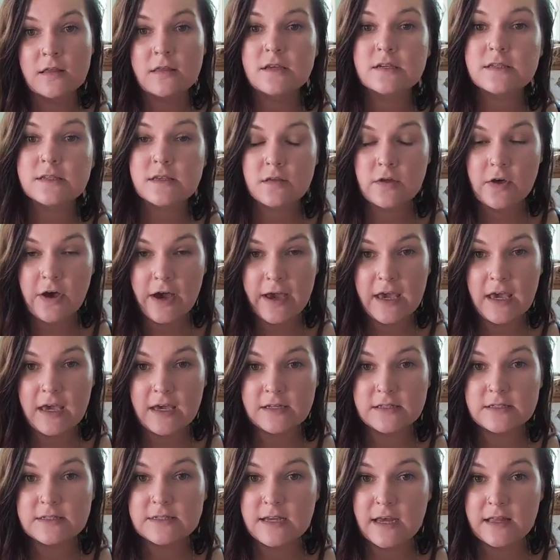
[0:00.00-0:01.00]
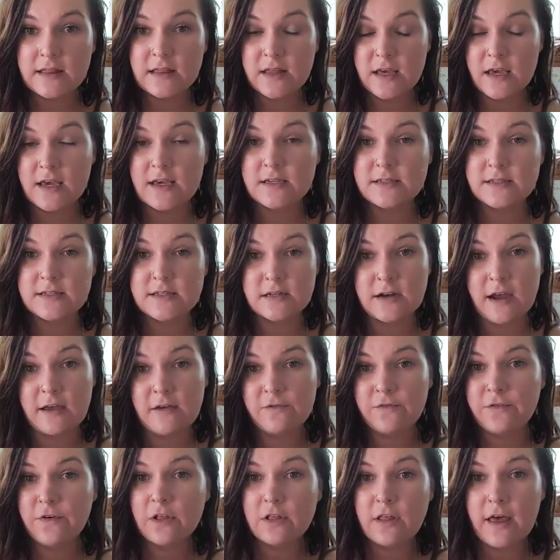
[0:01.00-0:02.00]
This client said this, and
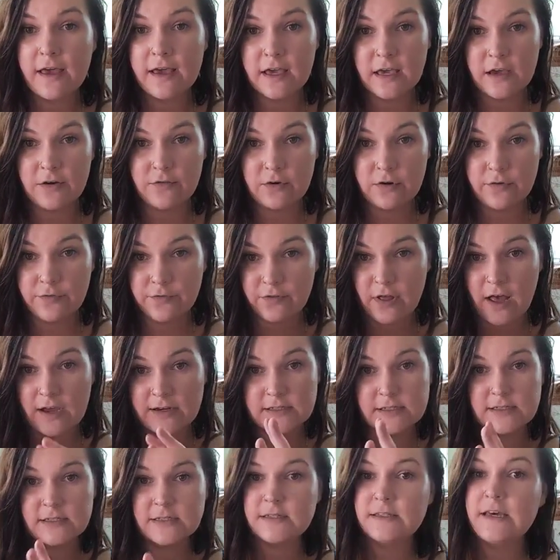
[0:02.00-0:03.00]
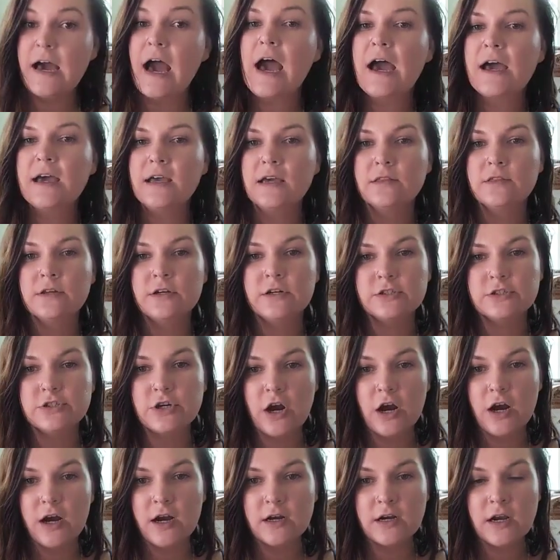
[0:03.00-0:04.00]
I feel like it reflected that in their
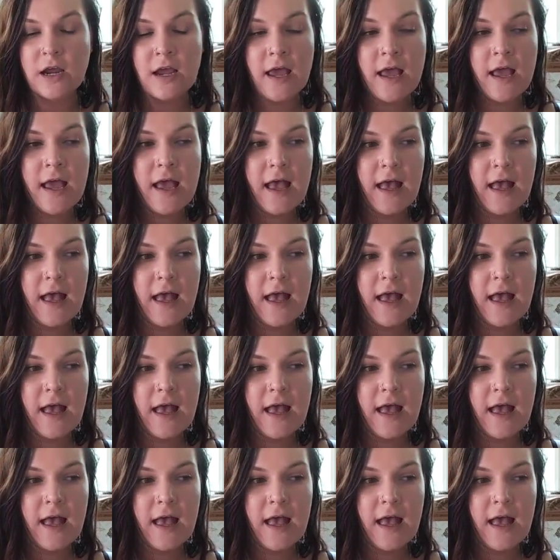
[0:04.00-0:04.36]
chart.